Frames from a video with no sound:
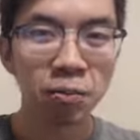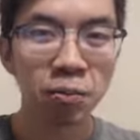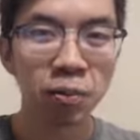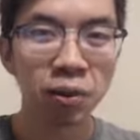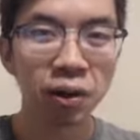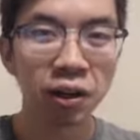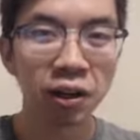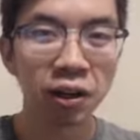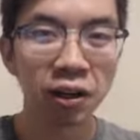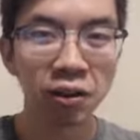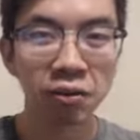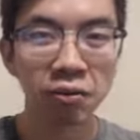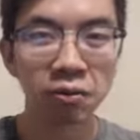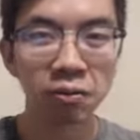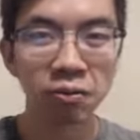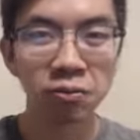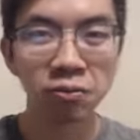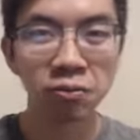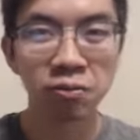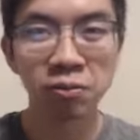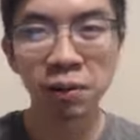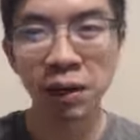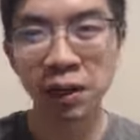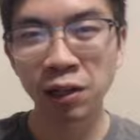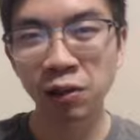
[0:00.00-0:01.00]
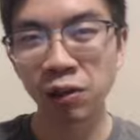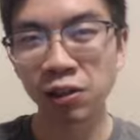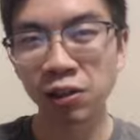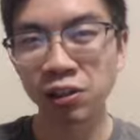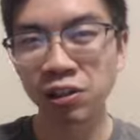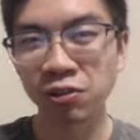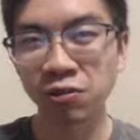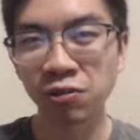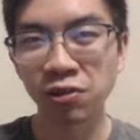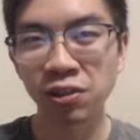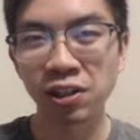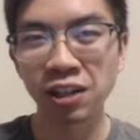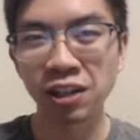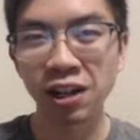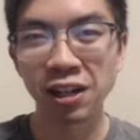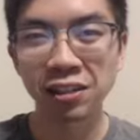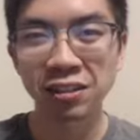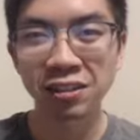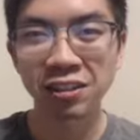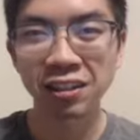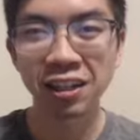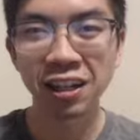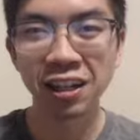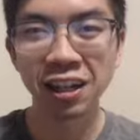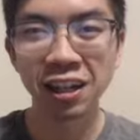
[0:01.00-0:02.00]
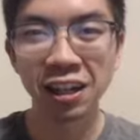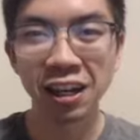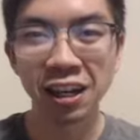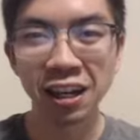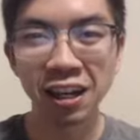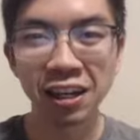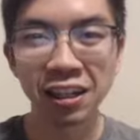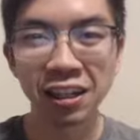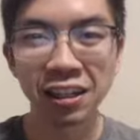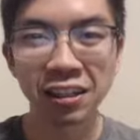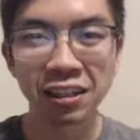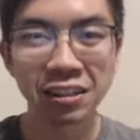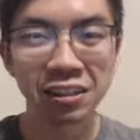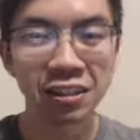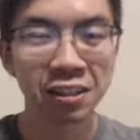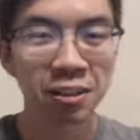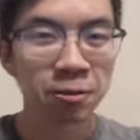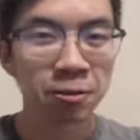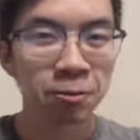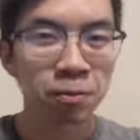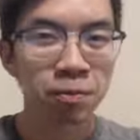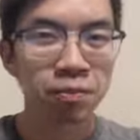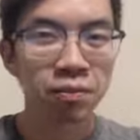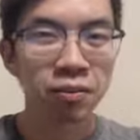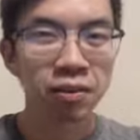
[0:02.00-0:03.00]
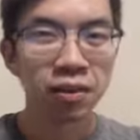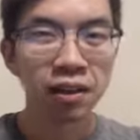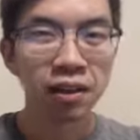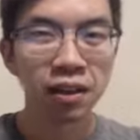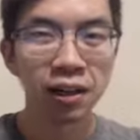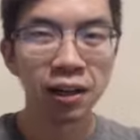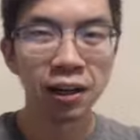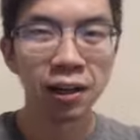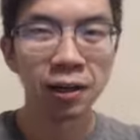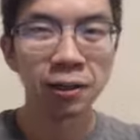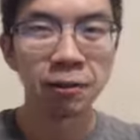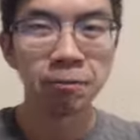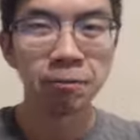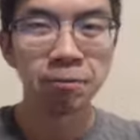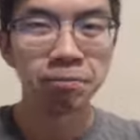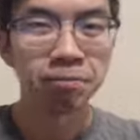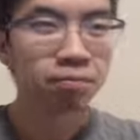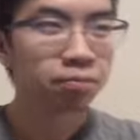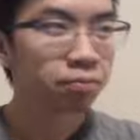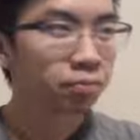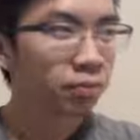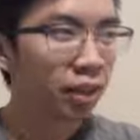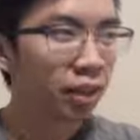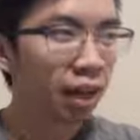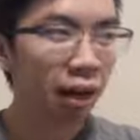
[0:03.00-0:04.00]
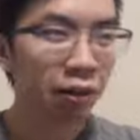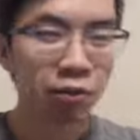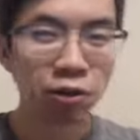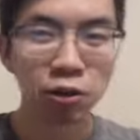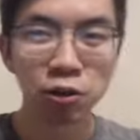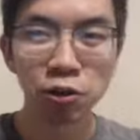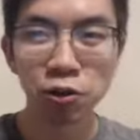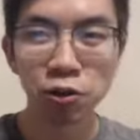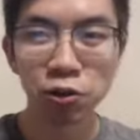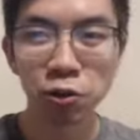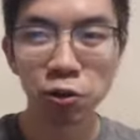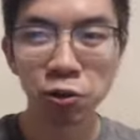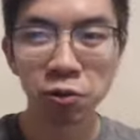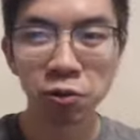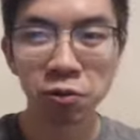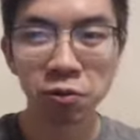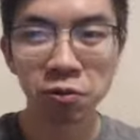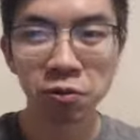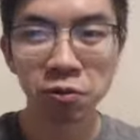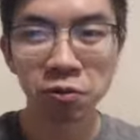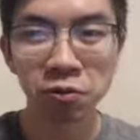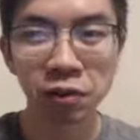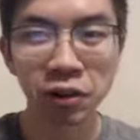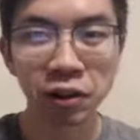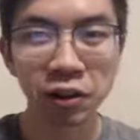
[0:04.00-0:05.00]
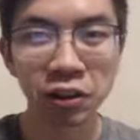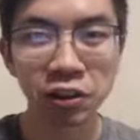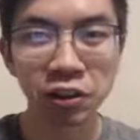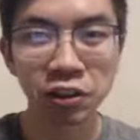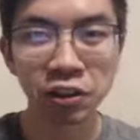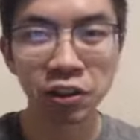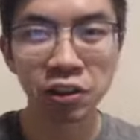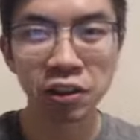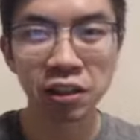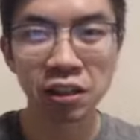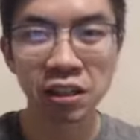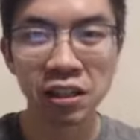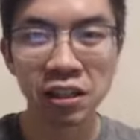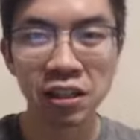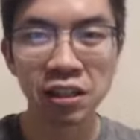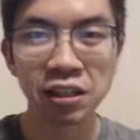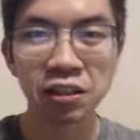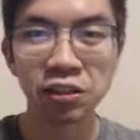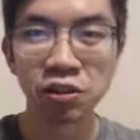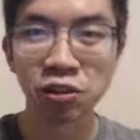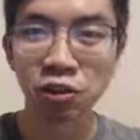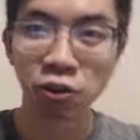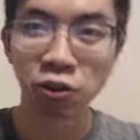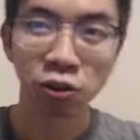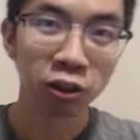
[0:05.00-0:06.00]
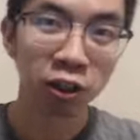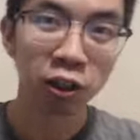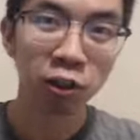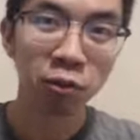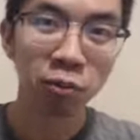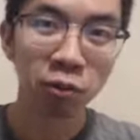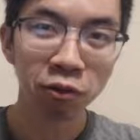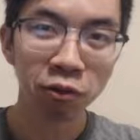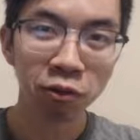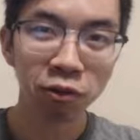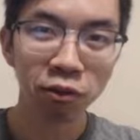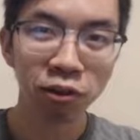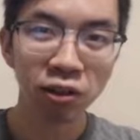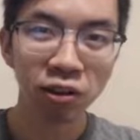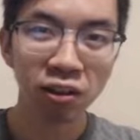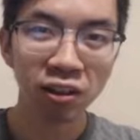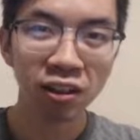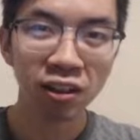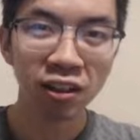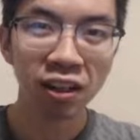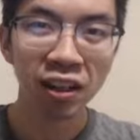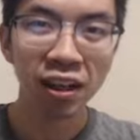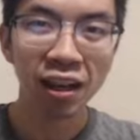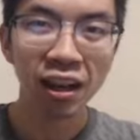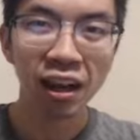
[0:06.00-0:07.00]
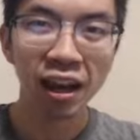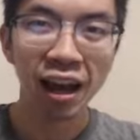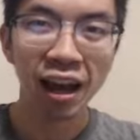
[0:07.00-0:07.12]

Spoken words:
But my question for you guys today is, have you finished the Zoo Hill before?